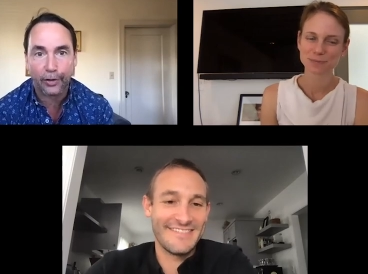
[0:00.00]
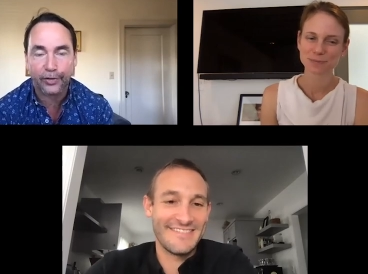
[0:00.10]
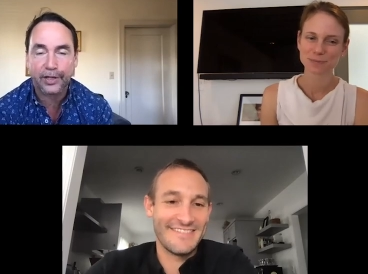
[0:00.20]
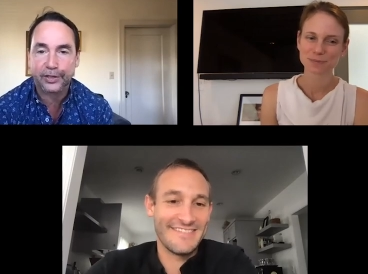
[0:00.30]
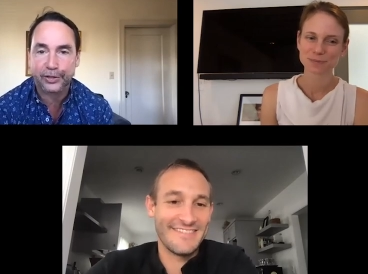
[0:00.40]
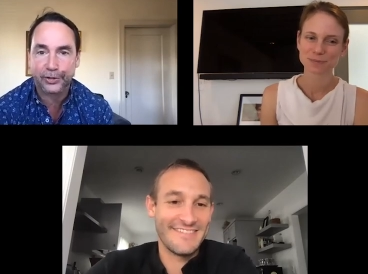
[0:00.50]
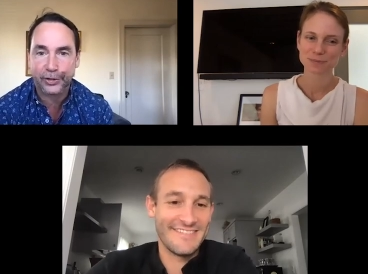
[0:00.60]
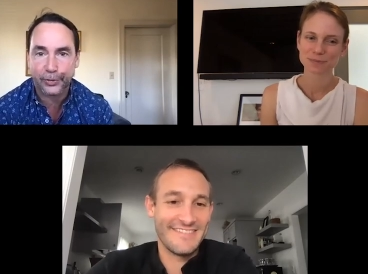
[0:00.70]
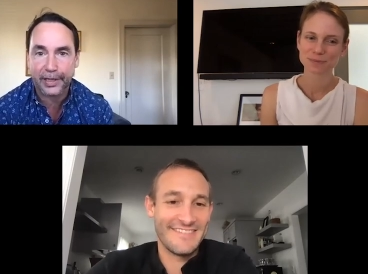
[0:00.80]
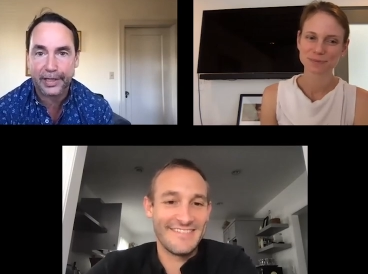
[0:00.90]
Speaker 1: the things that you're
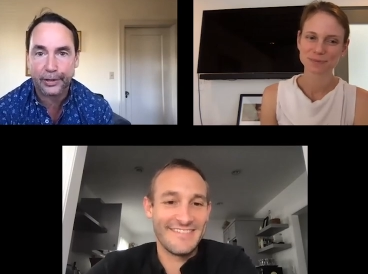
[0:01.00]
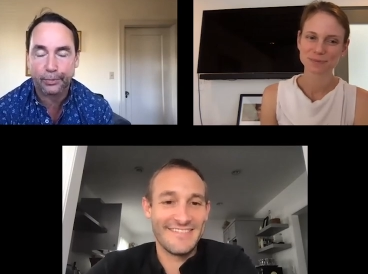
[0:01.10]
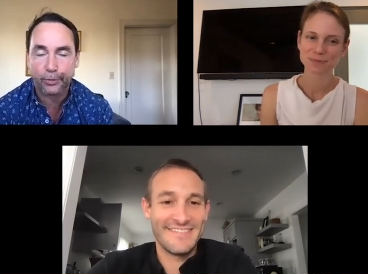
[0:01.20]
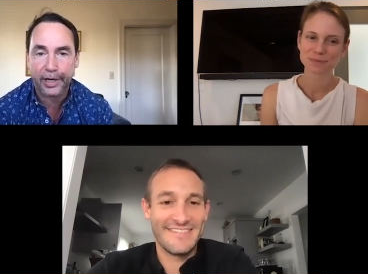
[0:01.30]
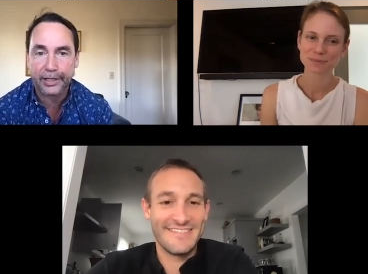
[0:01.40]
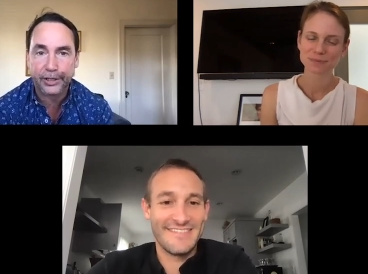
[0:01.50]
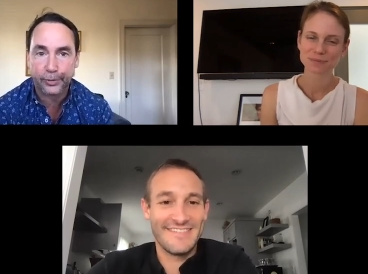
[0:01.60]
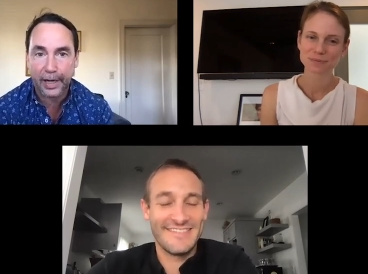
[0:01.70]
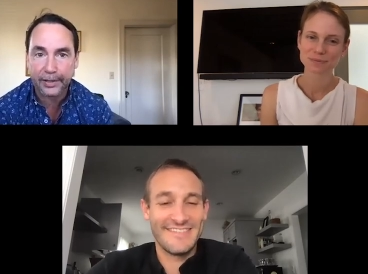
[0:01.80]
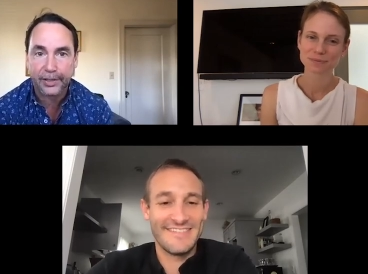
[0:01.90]
doing and you're bringing
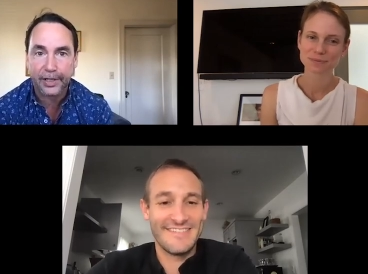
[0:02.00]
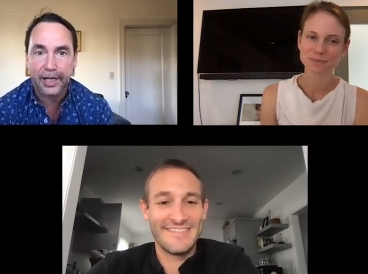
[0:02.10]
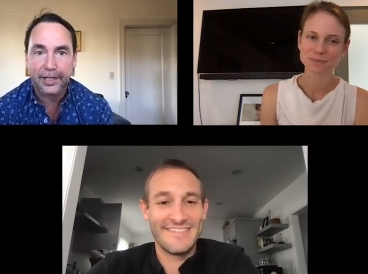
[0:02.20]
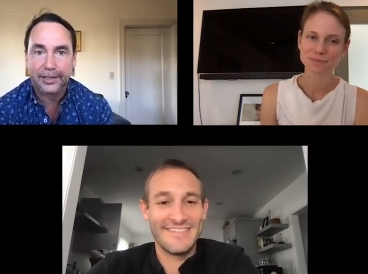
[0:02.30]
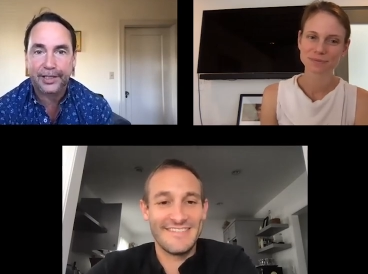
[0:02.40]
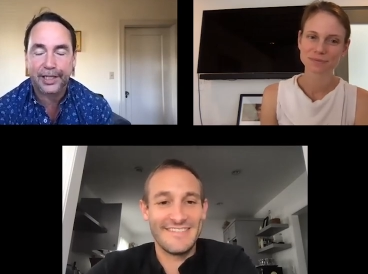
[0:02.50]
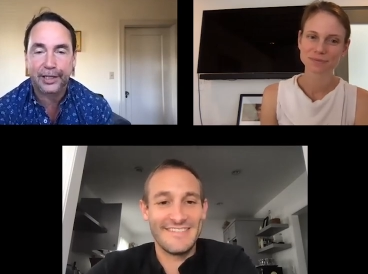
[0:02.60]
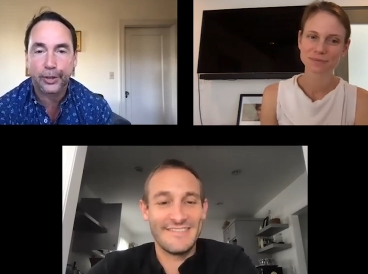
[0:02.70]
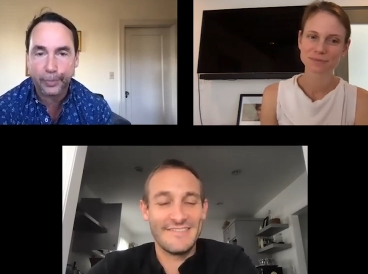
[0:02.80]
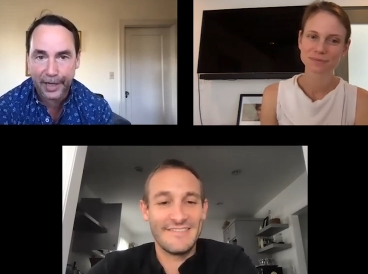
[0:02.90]
to us to
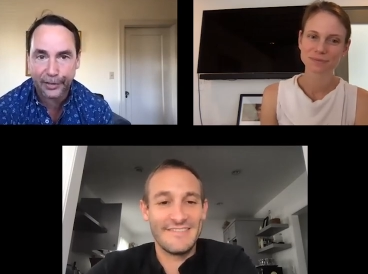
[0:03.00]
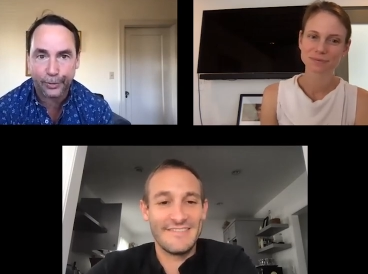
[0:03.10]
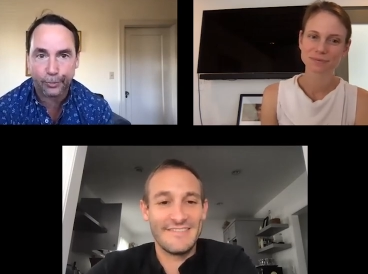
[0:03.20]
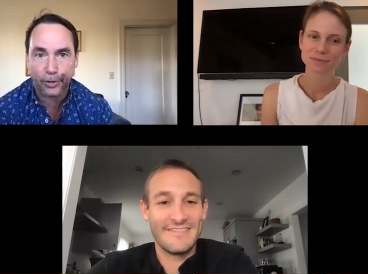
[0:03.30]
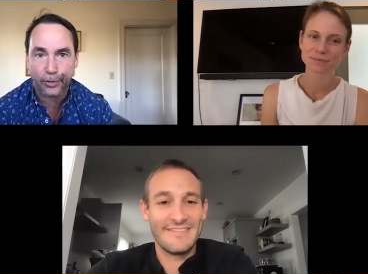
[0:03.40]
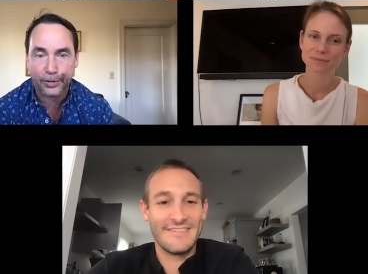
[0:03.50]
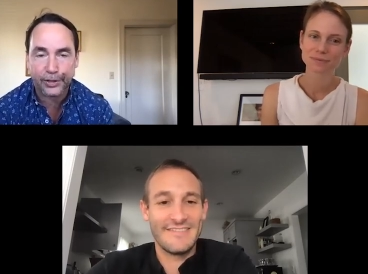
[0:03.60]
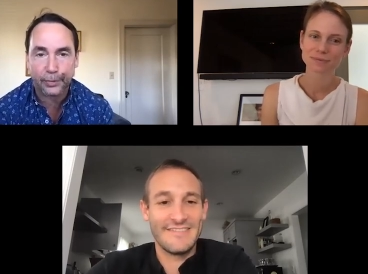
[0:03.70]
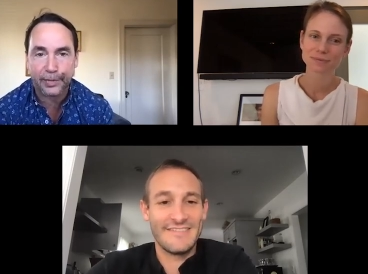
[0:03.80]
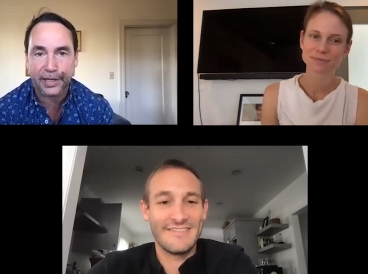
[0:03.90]
illuminate the world in
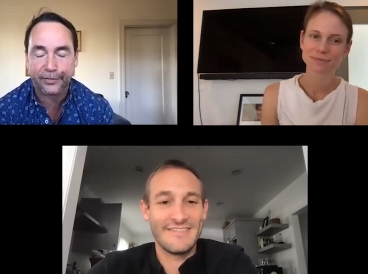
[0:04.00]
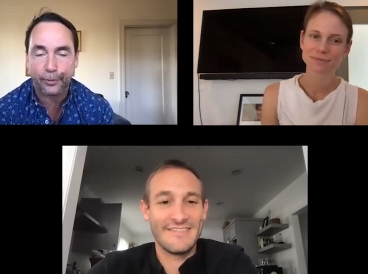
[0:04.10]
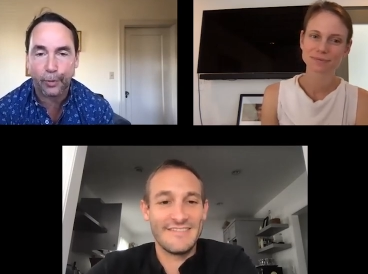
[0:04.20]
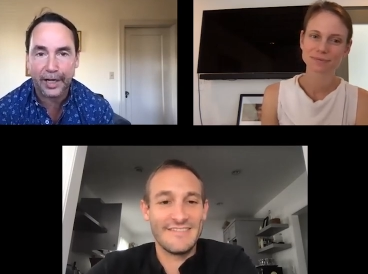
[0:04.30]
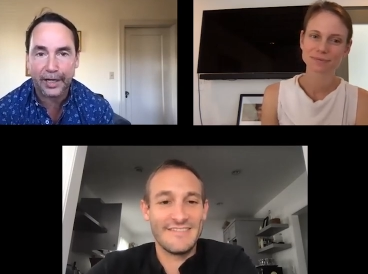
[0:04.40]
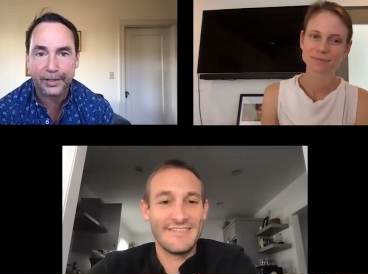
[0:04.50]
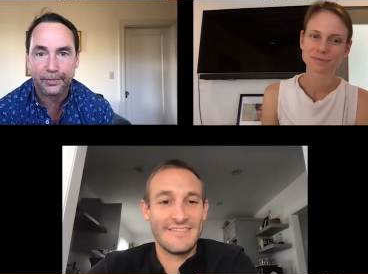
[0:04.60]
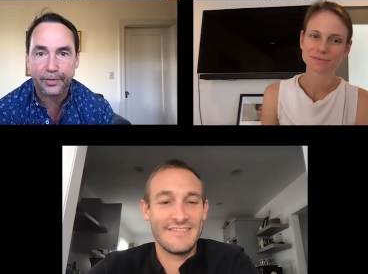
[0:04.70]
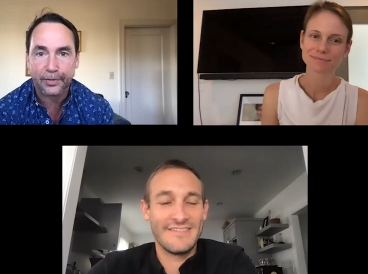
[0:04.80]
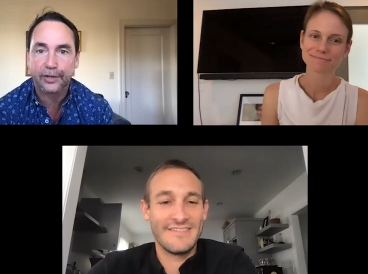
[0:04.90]
so many different ways.
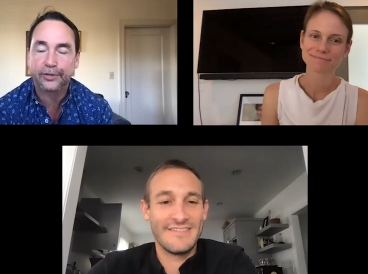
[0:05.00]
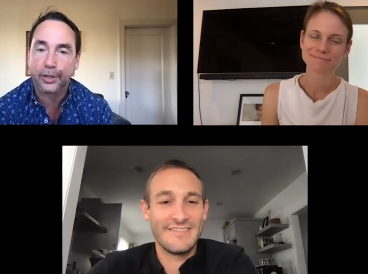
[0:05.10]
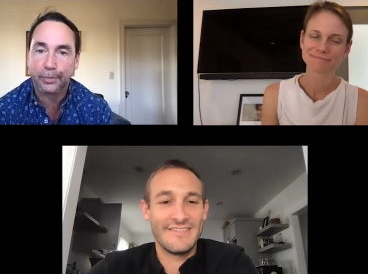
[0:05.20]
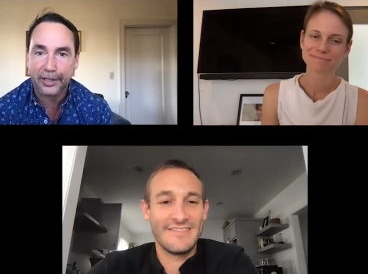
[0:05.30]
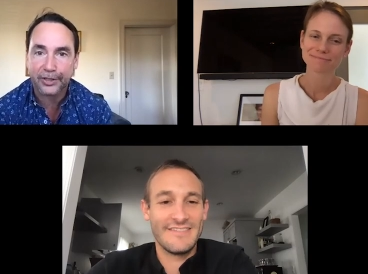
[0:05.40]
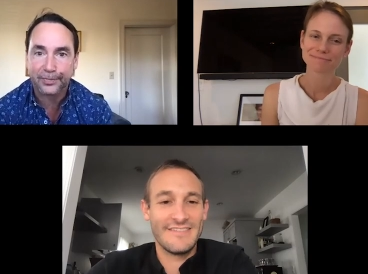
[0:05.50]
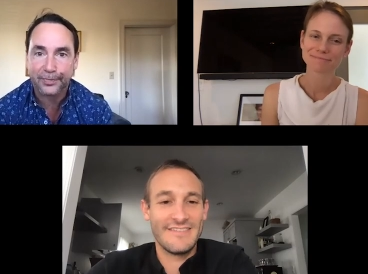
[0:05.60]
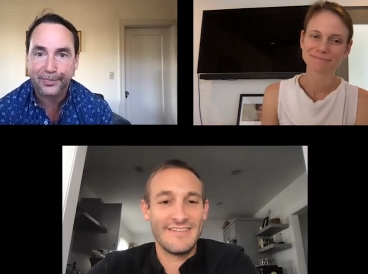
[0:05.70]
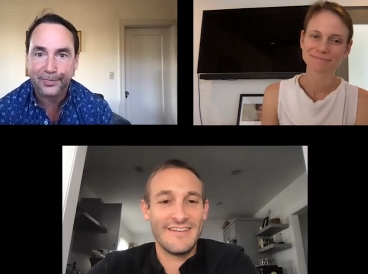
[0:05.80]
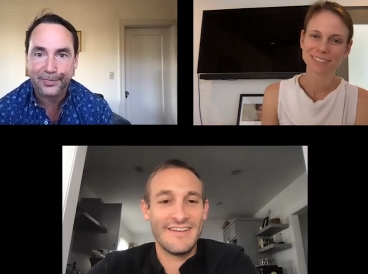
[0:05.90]
Thank you so much.
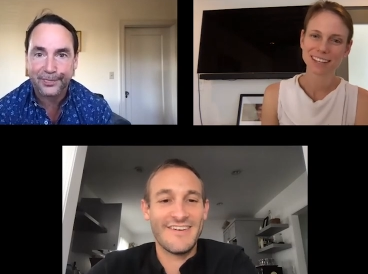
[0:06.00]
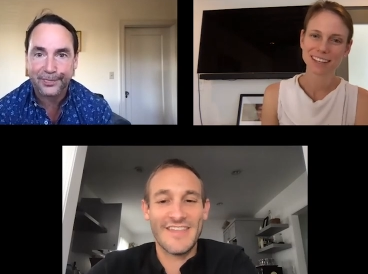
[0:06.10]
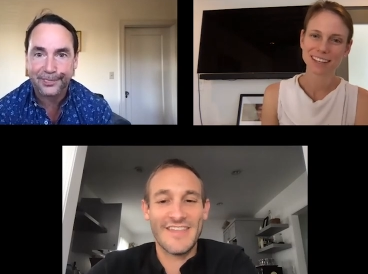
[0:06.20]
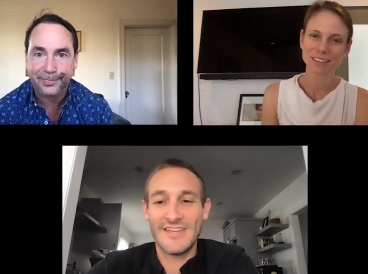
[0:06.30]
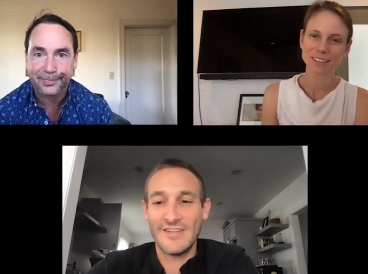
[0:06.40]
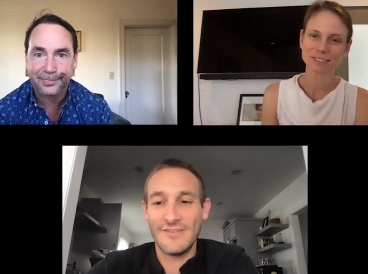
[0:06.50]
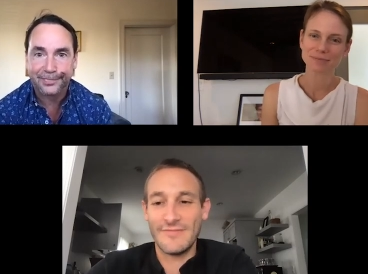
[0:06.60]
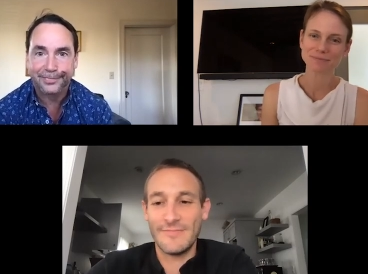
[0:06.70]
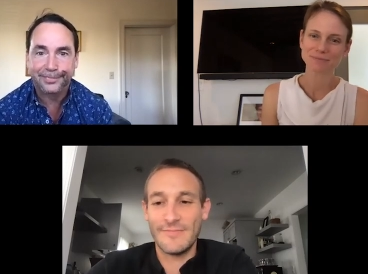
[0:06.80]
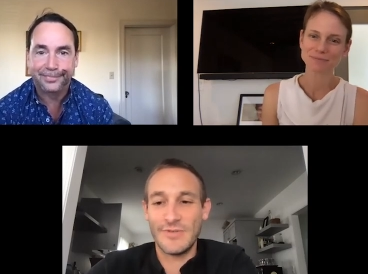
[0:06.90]
Speaker 2: Thank you.
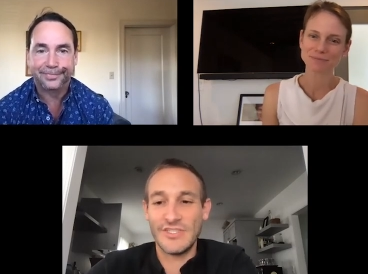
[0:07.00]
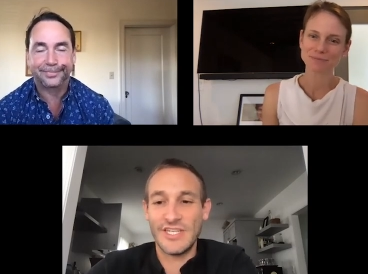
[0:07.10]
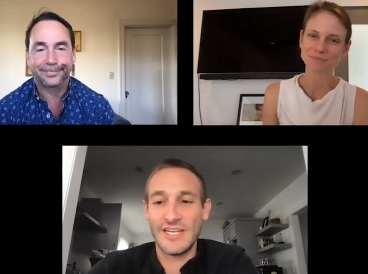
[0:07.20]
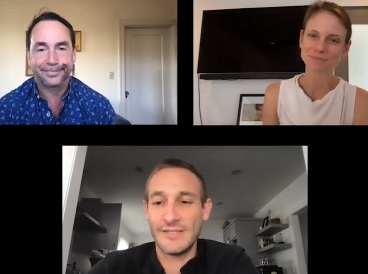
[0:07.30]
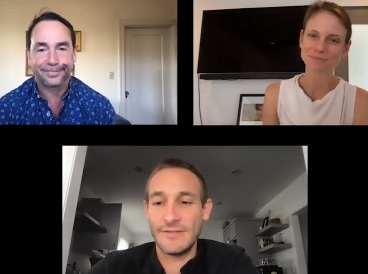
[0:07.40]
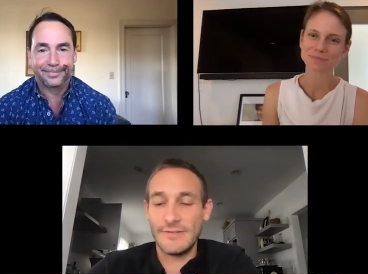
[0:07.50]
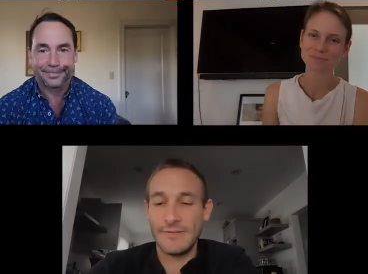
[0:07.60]
Appreciate it.